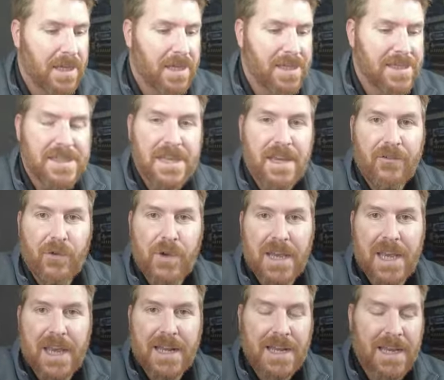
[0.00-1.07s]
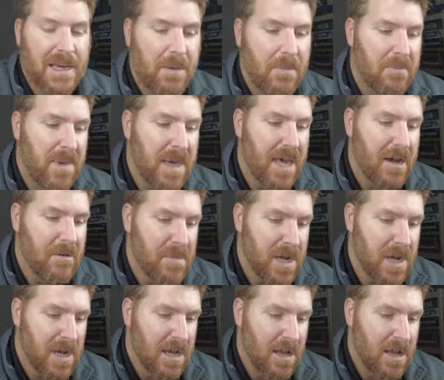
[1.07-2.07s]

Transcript: Let's see if we can't get a mem